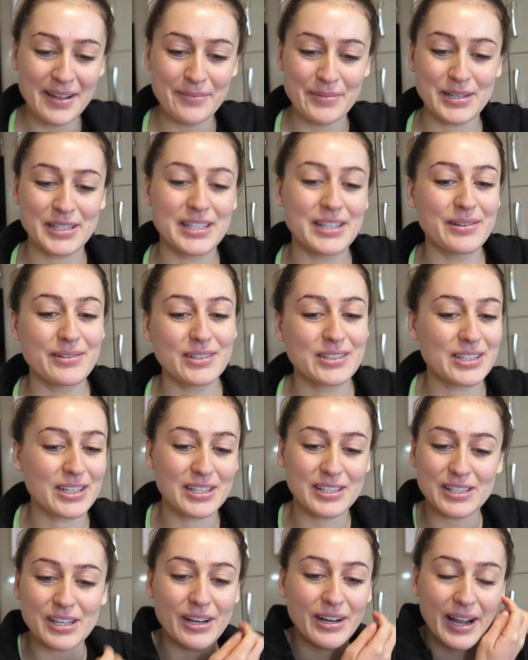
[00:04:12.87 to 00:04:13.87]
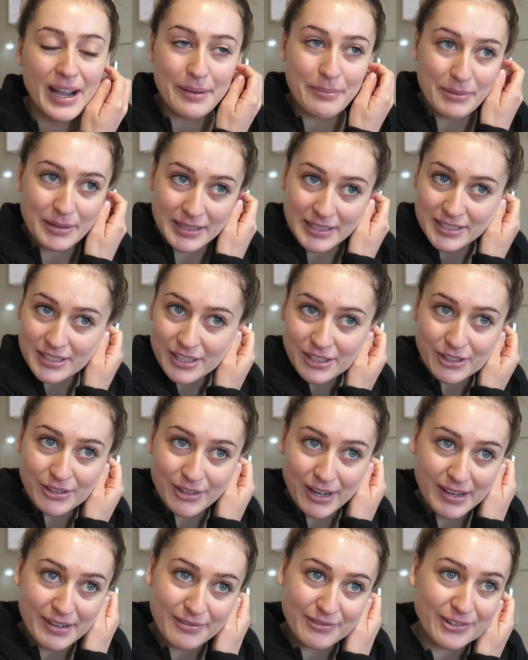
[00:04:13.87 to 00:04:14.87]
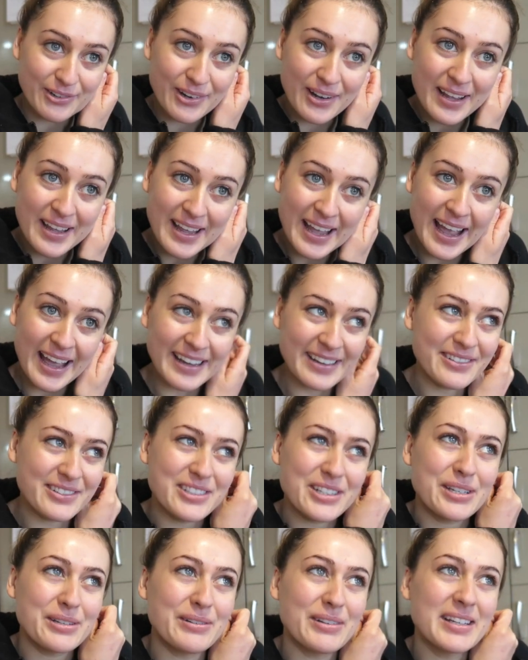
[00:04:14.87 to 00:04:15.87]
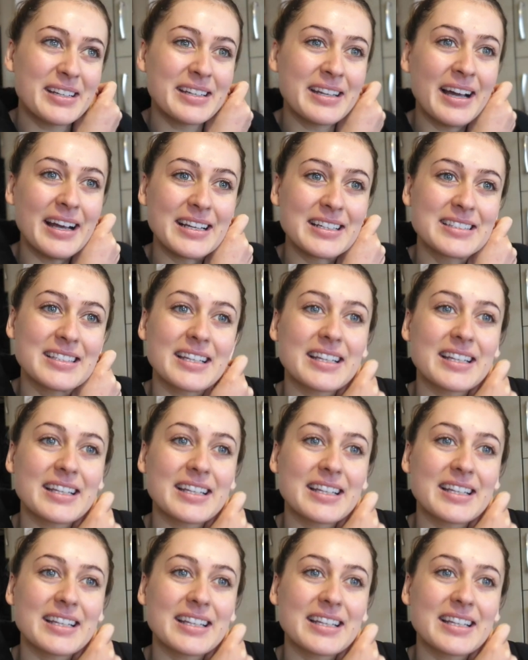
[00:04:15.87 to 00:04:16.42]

But she was just so happy and so grateful, and it was just really nice.